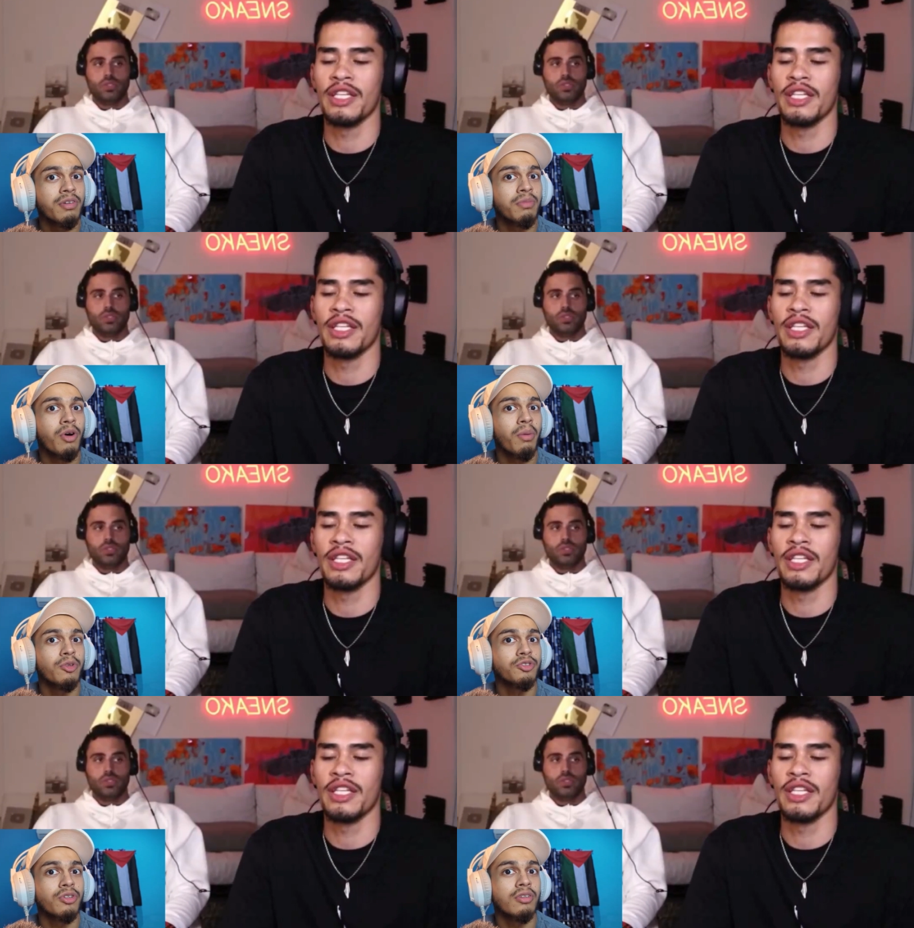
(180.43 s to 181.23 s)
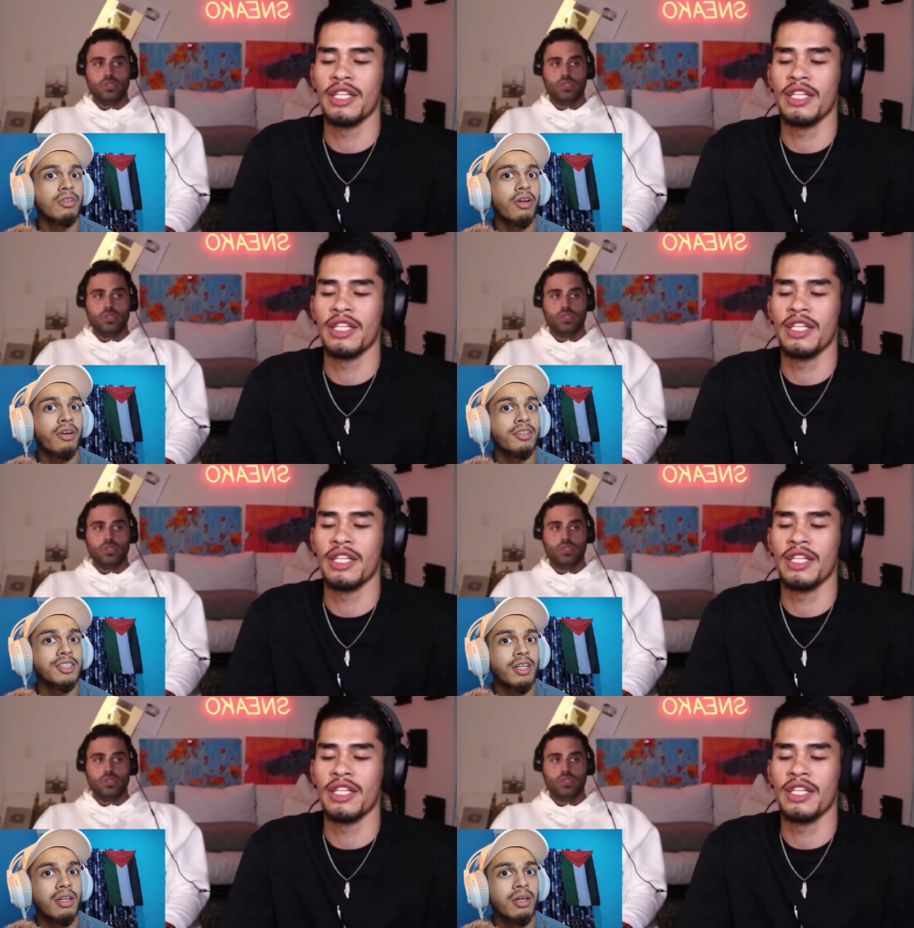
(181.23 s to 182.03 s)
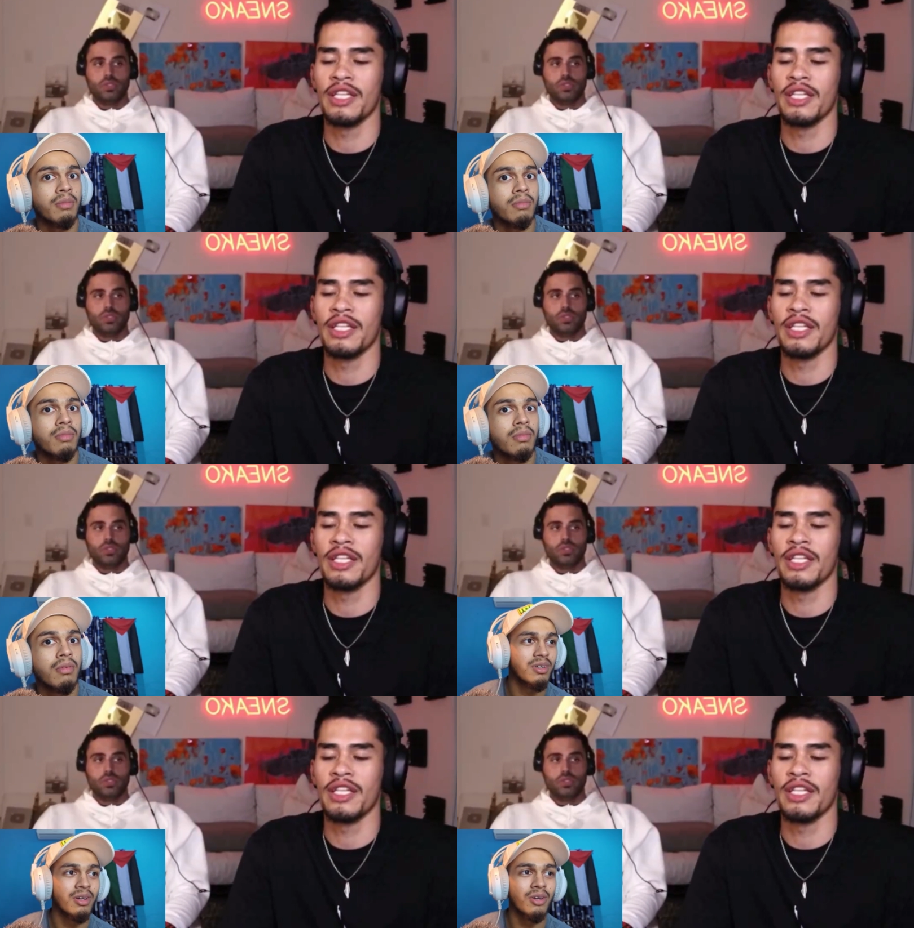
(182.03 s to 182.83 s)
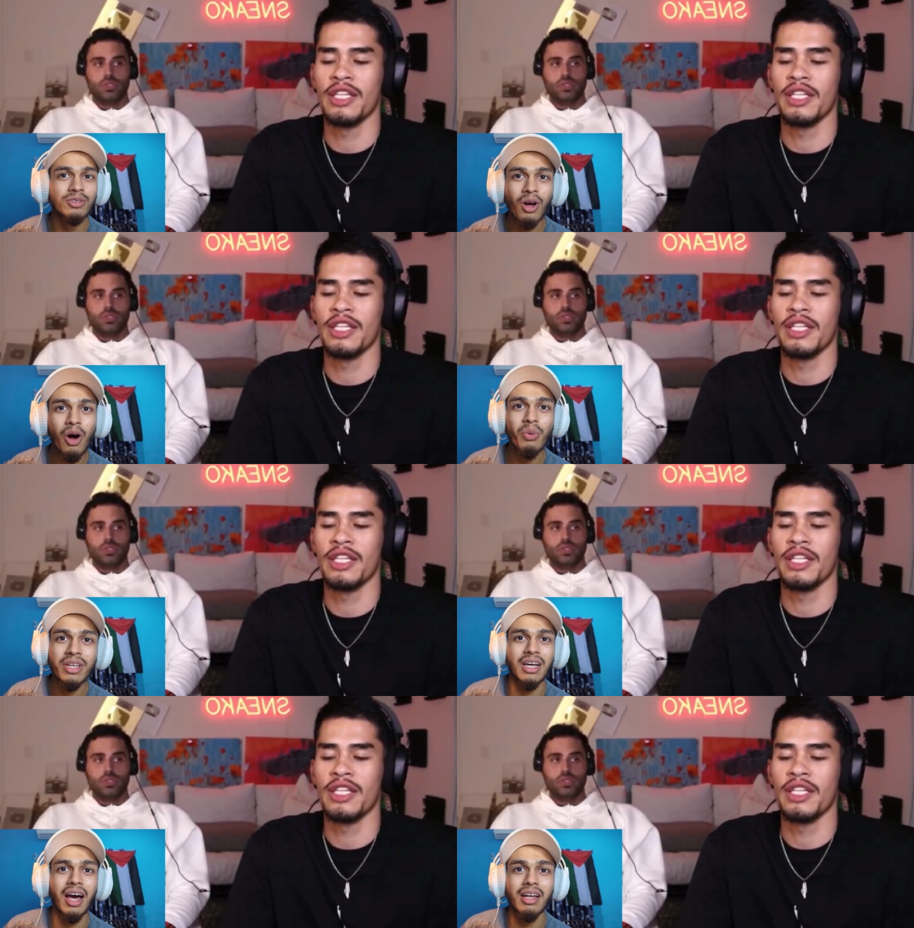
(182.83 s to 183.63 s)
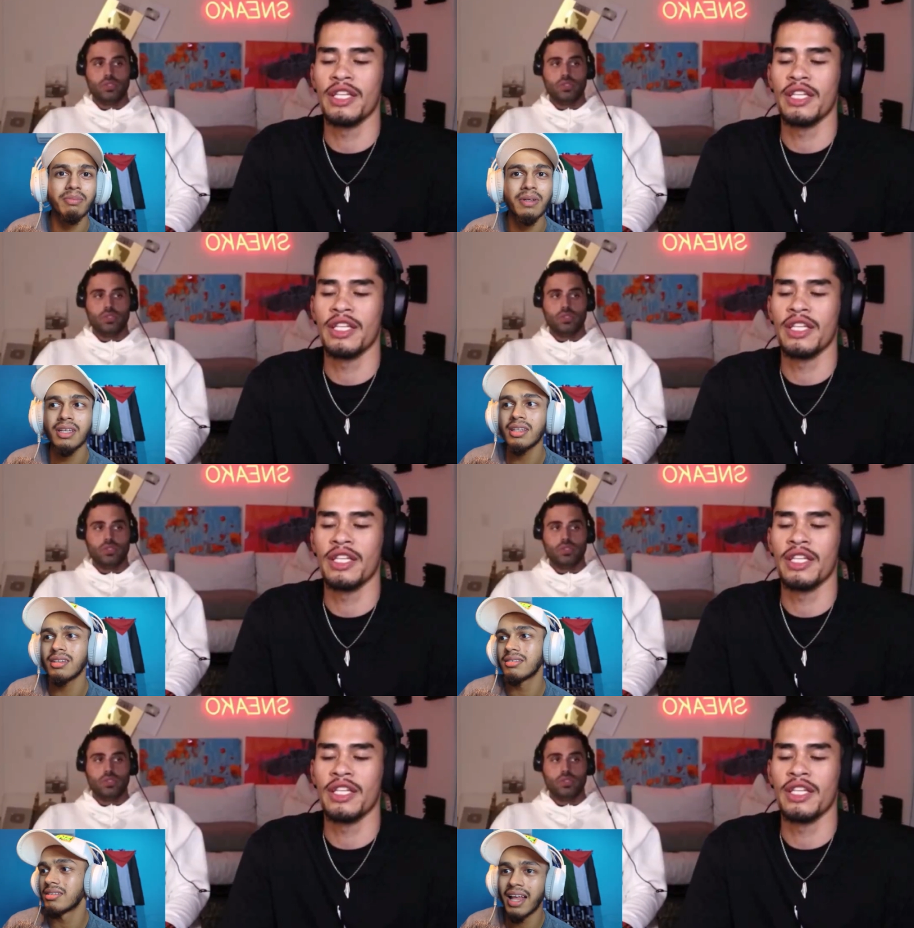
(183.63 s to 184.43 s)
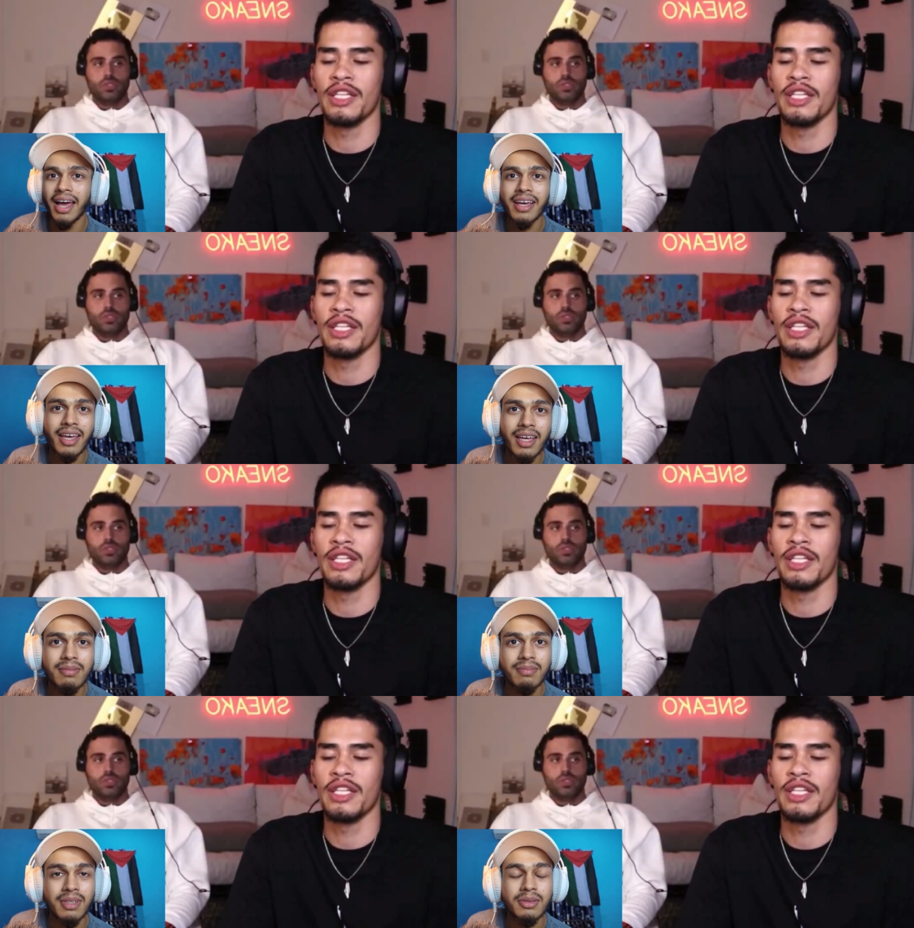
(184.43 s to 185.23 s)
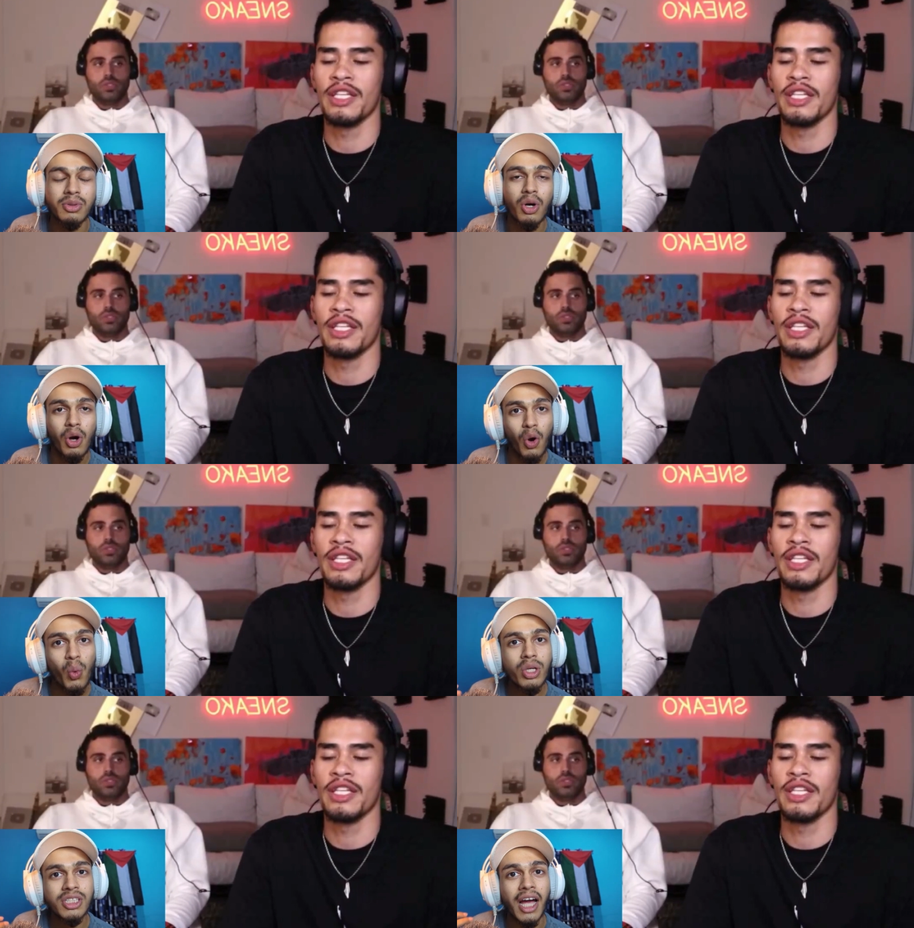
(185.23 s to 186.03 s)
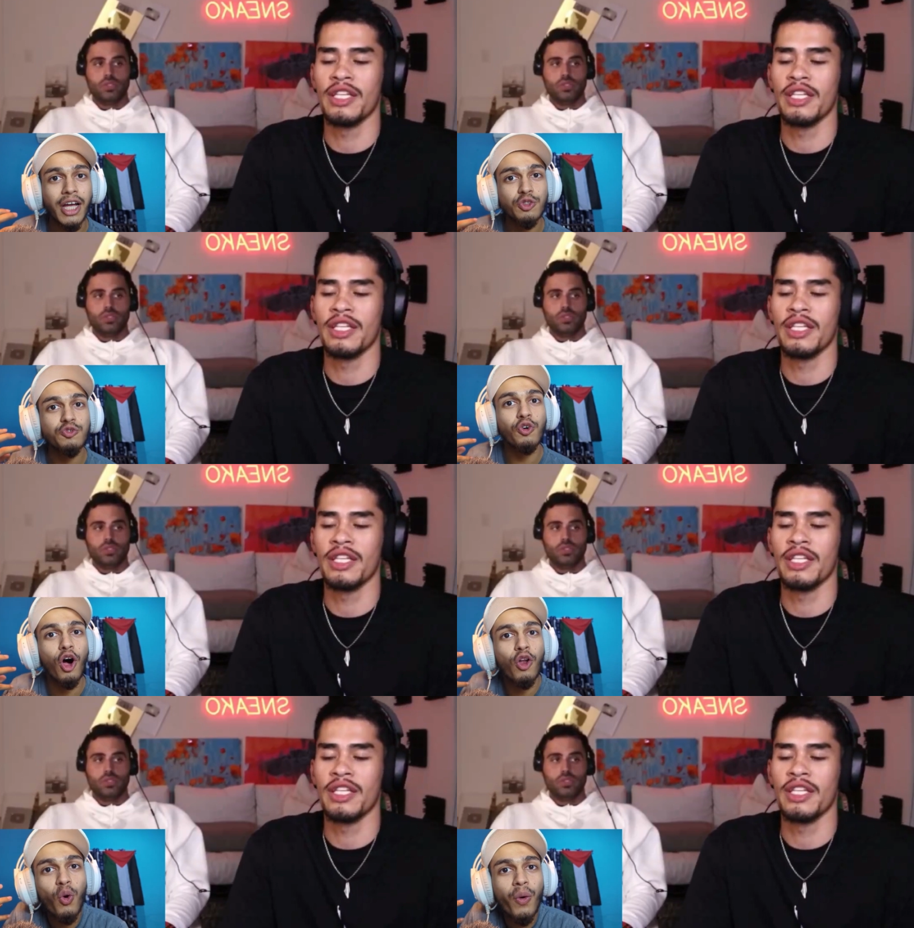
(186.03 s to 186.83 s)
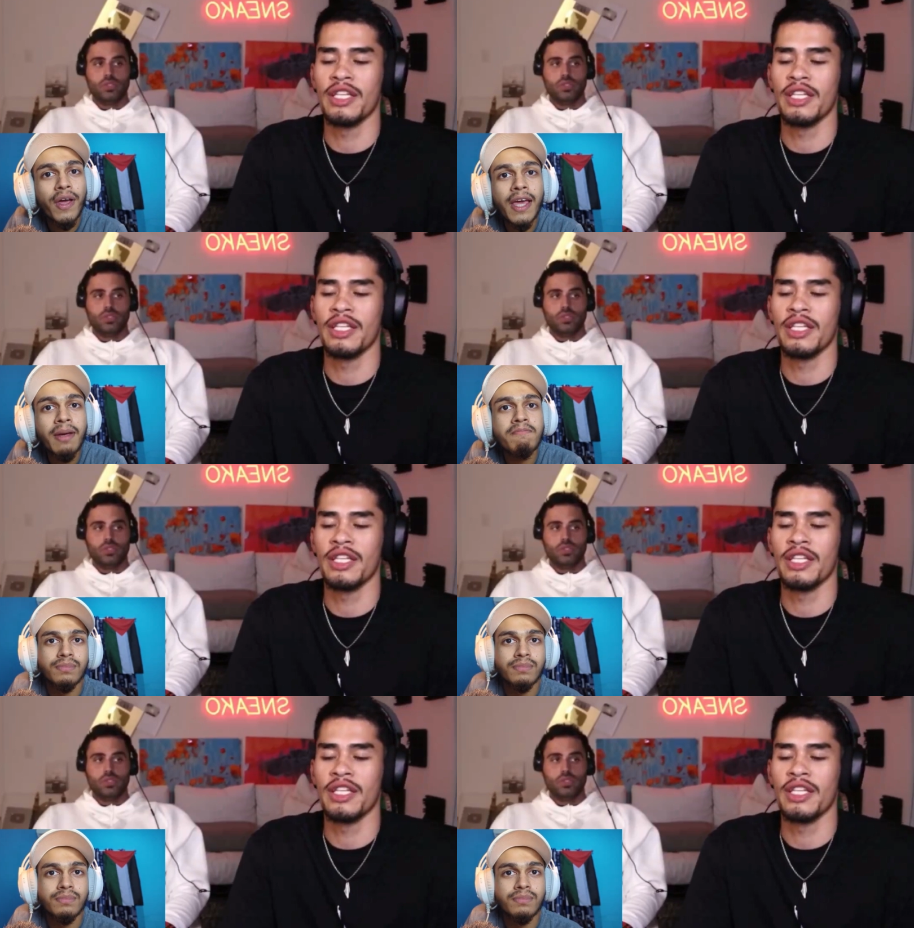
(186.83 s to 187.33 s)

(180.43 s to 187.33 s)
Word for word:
Speaker 1: Muhammad sallallahu alaihi wasallam. No, we can't be like him, but we try to follow him.